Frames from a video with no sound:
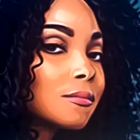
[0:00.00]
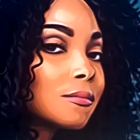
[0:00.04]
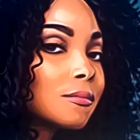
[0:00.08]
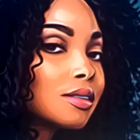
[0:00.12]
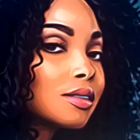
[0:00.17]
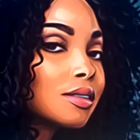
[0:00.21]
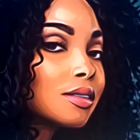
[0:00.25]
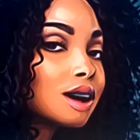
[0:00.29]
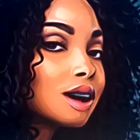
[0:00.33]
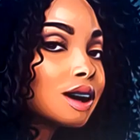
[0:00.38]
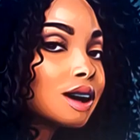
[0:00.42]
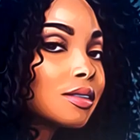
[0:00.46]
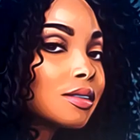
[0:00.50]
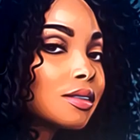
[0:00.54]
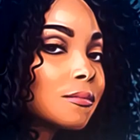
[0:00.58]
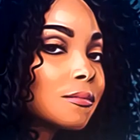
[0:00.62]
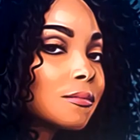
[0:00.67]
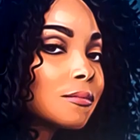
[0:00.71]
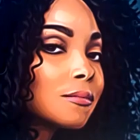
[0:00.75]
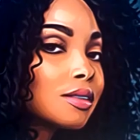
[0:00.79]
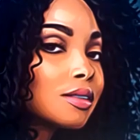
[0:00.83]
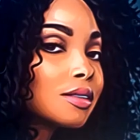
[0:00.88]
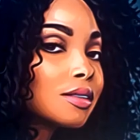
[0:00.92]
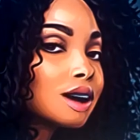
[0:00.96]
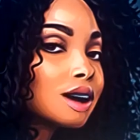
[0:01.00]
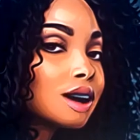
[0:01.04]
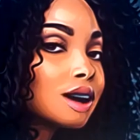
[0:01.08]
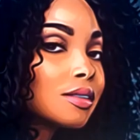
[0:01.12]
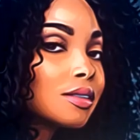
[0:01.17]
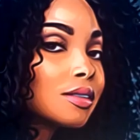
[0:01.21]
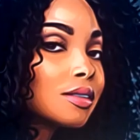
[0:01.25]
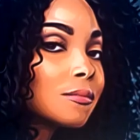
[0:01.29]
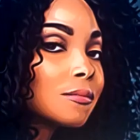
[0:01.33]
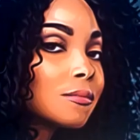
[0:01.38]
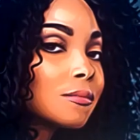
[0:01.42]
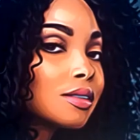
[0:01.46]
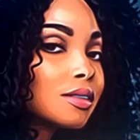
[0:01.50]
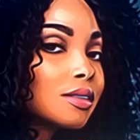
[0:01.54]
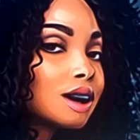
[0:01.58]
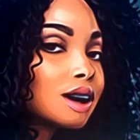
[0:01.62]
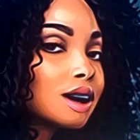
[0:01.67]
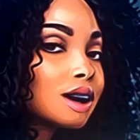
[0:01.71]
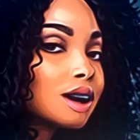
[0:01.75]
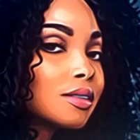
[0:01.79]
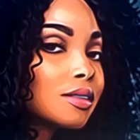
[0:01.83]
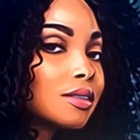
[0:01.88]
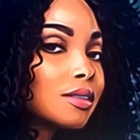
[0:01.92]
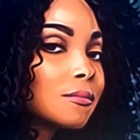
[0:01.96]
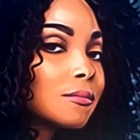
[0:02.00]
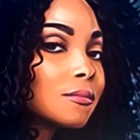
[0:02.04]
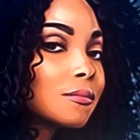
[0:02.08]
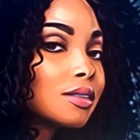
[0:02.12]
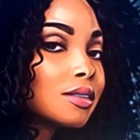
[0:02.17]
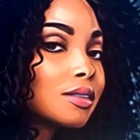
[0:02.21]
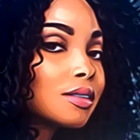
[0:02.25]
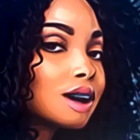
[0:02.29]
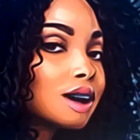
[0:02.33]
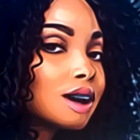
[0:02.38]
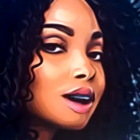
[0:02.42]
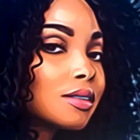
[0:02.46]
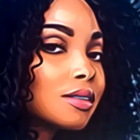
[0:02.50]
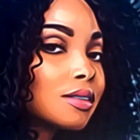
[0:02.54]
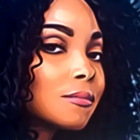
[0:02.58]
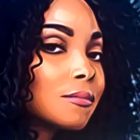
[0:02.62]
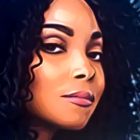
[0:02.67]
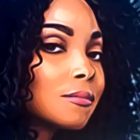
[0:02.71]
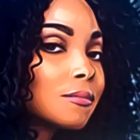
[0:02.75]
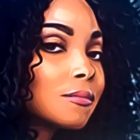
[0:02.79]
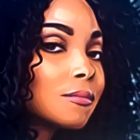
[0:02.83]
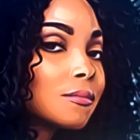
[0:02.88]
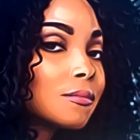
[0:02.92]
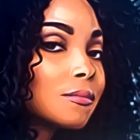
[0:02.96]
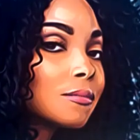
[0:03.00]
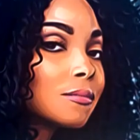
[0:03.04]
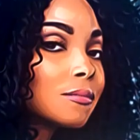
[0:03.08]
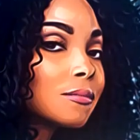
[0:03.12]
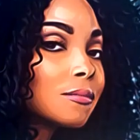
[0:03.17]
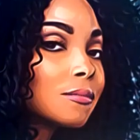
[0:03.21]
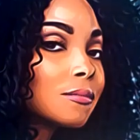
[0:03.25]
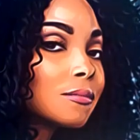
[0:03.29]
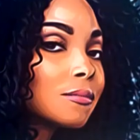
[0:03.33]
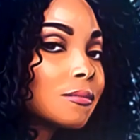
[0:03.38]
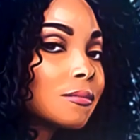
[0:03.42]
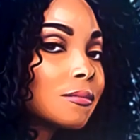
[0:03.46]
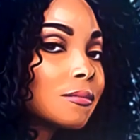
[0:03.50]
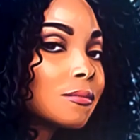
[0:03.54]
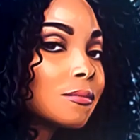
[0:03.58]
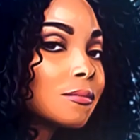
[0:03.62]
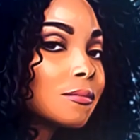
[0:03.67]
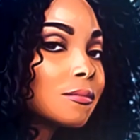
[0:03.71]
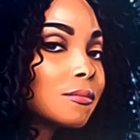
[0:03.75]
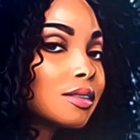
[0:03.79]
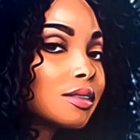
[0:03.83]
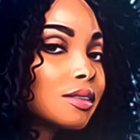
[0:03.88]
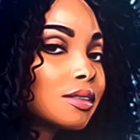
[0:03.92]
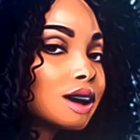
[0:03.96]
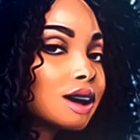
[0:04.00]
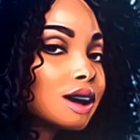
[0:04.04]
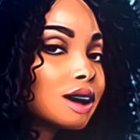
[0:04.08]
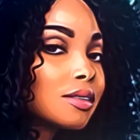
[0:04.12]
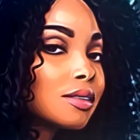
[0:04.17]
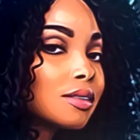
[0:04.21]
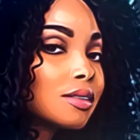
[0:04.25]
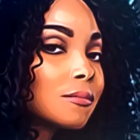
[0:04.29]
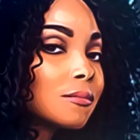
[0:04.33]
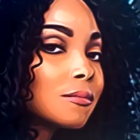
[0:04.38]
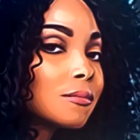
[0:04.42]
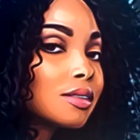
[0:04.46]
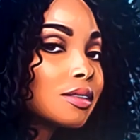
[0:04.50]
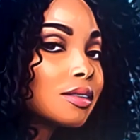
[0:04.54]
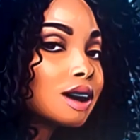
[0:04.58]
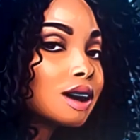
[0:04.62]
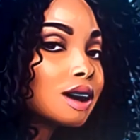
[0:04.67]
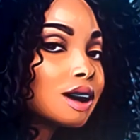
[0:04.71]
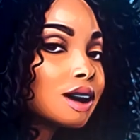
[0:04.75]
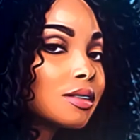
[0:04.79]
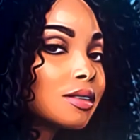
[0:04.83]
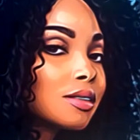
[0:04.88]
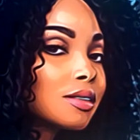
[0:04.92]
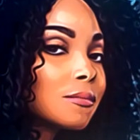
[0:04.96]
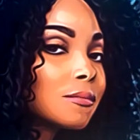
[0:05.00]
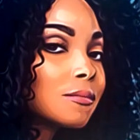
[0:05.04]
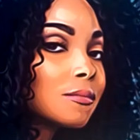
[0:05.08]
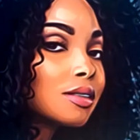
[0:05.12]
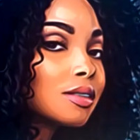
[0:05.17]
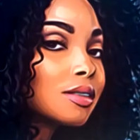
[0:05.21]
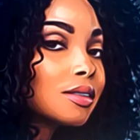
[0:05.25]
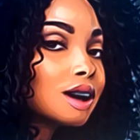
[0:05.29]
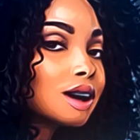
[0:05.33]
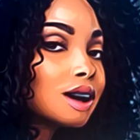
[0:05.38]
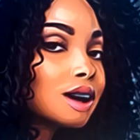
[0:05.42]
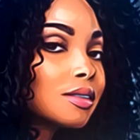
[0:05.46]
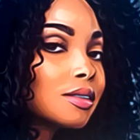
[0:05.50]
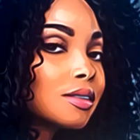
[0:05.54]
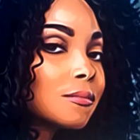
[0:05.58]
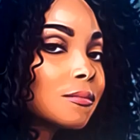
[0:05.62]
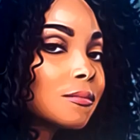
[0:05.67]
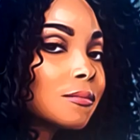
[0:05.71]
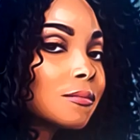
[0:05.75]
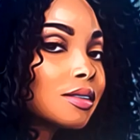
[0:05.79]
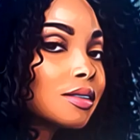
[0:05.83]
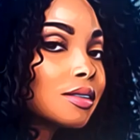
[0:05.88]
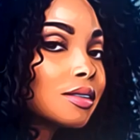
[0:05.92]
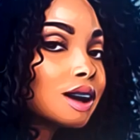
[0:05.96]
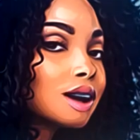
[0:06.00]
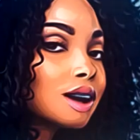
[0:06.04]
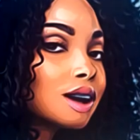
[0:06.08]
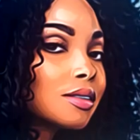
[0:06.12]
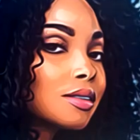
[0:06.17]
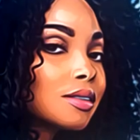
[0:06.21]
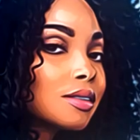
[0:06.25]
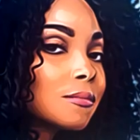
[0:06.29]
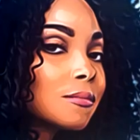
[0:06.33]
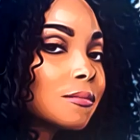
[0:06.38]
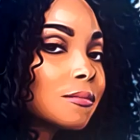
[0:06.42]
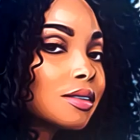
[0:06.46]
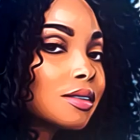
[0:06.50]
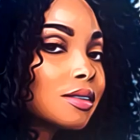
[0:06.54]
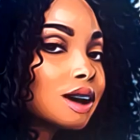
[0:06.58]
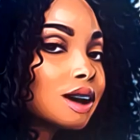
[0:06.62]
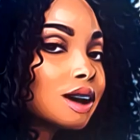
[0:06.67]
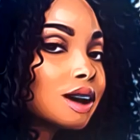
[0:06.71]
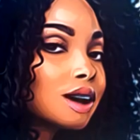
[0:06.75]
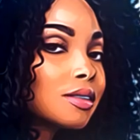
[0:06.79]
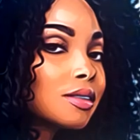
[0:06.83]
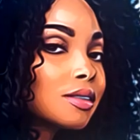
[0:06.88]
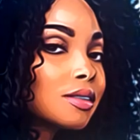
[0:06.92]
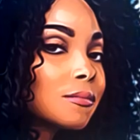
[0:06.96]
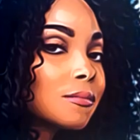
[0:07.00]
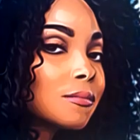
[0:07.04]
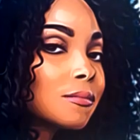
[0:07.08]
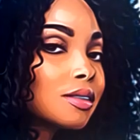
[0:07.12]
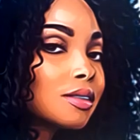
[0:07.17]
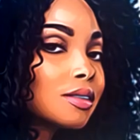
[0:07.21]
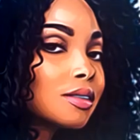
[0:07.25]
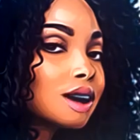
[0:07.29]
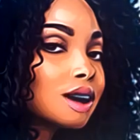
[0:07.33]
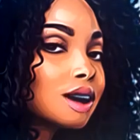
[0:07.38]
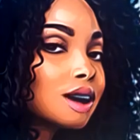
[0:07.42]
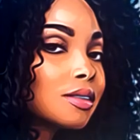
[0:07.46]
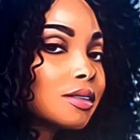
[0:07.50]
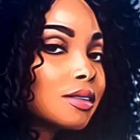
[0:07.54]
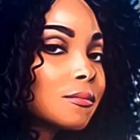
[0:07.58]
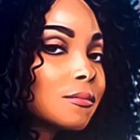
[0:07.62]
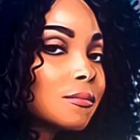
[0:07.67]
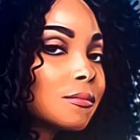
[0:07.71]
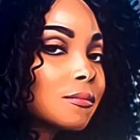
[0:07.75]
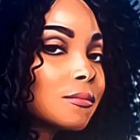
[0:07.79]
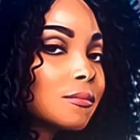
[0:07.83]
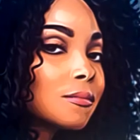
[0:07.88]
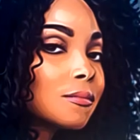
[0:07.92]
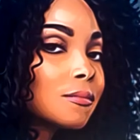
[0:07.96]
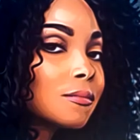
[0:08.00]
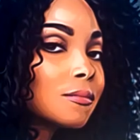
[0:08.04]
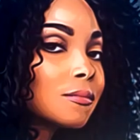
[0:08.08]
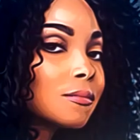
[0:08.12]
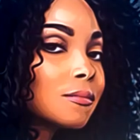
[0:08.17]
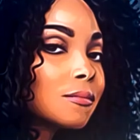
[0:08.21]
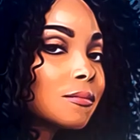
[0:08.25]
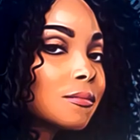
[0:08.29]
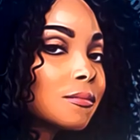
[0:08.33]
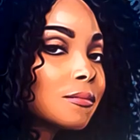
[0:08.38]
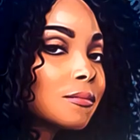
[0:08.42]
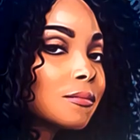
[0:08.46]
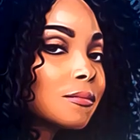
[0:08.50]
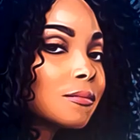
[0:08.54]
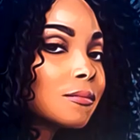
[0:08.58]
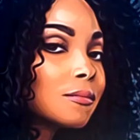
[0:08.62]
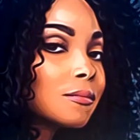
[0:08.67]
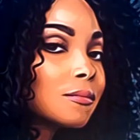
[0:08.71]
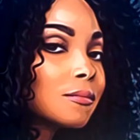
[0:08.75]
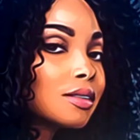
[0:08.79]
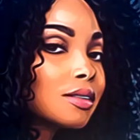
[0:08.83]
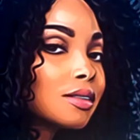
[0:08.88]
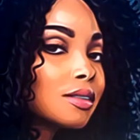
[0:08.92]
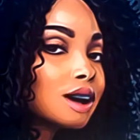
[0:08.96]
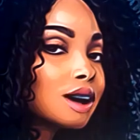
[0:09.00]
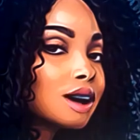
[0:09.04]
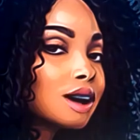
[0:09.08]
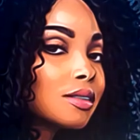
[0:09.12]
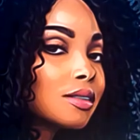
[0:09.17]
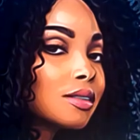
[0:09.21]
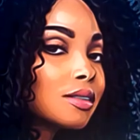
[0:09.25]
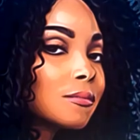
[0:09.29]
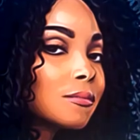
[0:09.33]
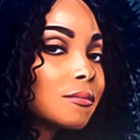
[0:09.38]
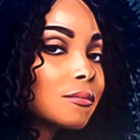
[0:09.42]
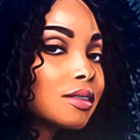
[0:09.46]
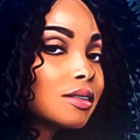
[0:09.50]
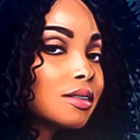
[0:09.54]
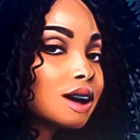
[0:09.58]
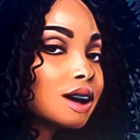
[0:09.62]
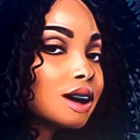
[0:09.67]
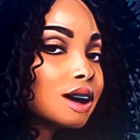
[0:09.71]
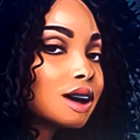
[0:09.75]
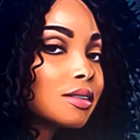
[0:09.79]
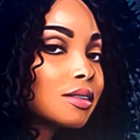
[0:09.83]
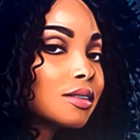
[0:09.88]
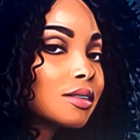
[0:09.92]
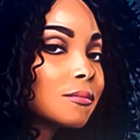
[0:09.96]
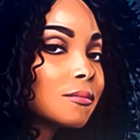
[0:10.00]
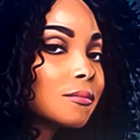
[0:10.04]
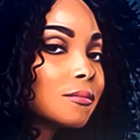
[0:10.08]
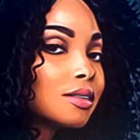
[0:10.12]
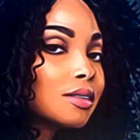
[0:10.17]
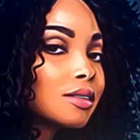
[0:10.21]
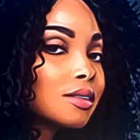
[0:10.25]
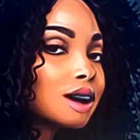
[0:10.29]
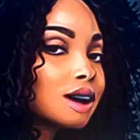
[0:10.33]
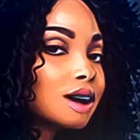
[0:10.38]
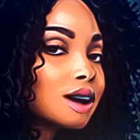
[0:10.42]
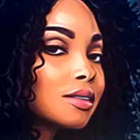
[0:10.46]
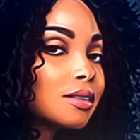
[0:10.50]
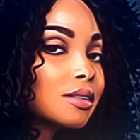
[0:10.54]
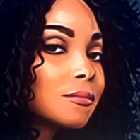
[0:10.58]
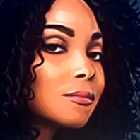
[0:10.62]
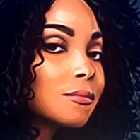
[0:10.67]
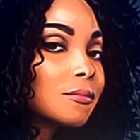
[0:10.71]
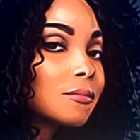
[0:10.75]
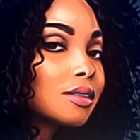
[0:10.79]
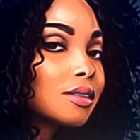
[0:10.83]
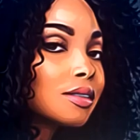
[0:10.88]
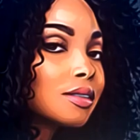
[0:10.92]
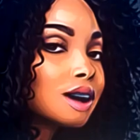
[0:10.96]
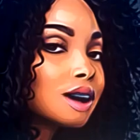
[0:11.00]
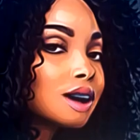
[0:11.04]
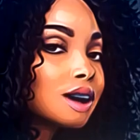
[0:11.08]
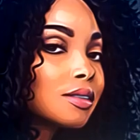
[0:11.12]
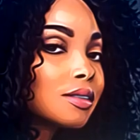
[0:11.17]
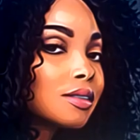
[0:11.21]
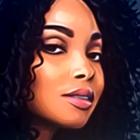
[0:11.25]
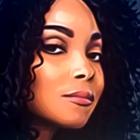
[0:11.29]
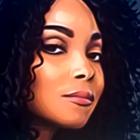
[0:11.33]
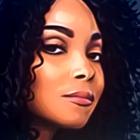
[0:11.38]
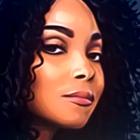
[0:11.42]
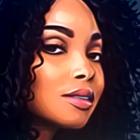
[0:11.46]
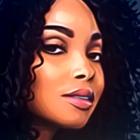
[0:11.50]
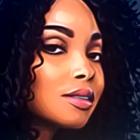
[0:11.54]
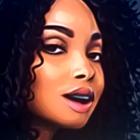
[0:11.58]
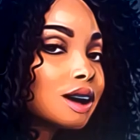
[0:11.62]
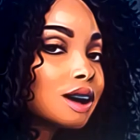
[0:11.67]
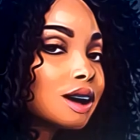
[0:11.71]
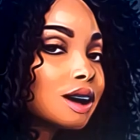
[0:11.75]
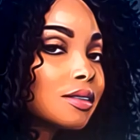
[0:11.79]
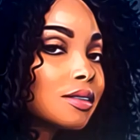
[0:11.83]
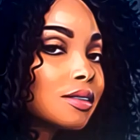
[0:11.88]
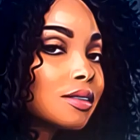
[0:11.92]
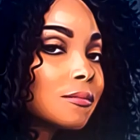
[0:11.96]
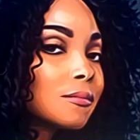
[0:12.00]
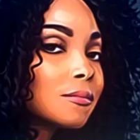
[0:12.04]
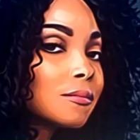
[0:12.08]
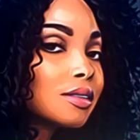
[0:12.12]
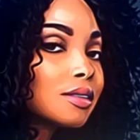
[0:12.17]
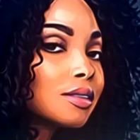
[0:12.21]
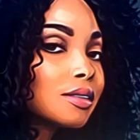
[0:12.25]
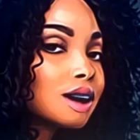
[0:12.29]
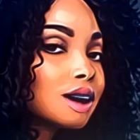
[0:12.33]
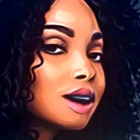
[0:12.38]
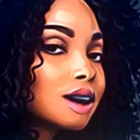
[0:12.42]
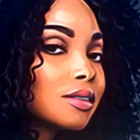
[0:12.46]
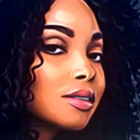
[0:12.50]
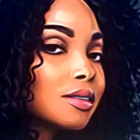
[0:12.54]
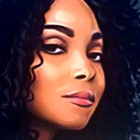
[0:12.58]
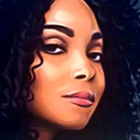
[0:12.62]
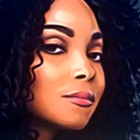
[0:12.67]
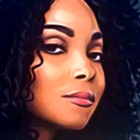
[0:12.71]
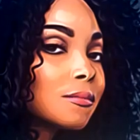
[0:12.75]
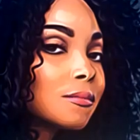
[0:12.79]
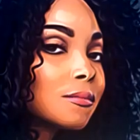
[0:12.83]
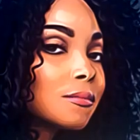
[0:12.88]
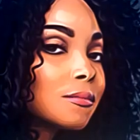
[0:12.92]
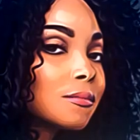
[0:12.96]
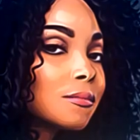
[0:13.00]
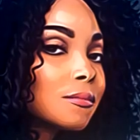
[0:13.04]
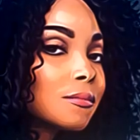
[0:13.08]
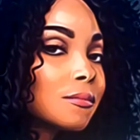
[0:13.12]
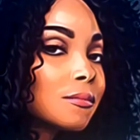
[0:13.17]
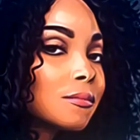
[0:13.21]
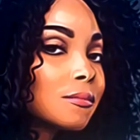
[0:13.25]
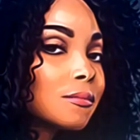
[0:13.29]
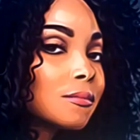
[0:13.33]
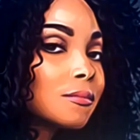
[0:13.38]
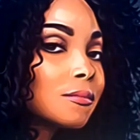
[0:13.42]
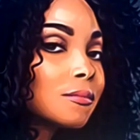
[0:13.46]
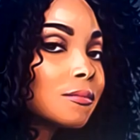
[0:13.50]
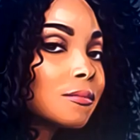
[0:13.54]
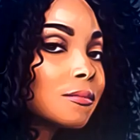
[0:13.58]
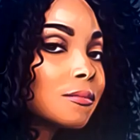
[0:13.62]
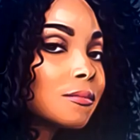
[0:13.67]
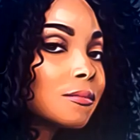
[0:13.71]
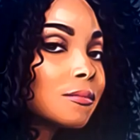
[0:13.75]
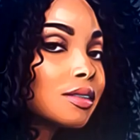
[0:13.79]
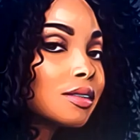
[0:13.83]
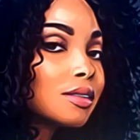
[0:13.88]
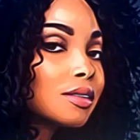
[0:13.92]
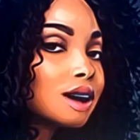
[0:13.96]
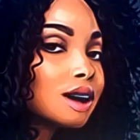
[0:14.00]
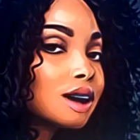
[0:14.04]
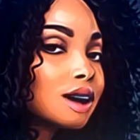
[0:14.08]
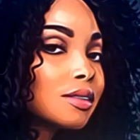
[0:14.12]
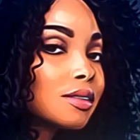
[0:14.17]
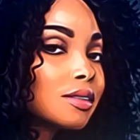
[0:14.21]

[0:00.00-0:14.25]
you let it be known. Girl, why are you always so hostile? What is wrong with you? Okay, like girl, whatever. So he said, you know, every time I see Ben, he's very calm, cool, and collected, but all I see from you is being pissed.